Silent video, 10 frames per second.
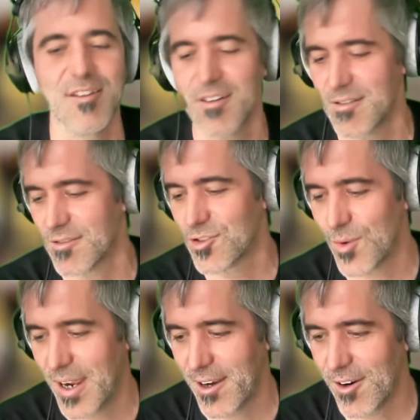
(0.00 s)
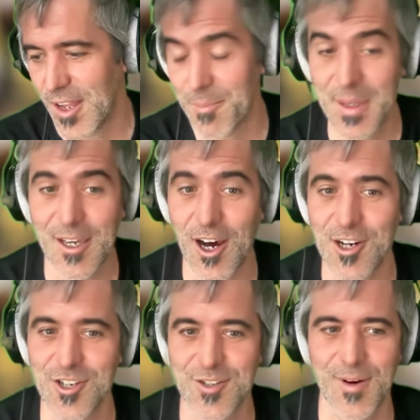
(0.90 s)
use right or like be
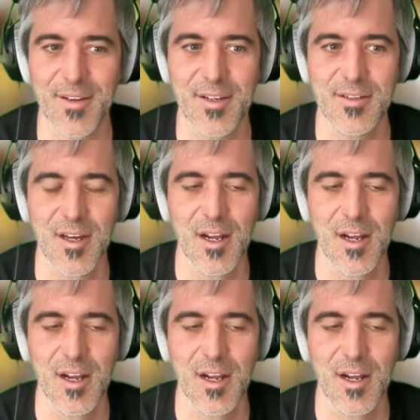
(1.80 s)
cautious around this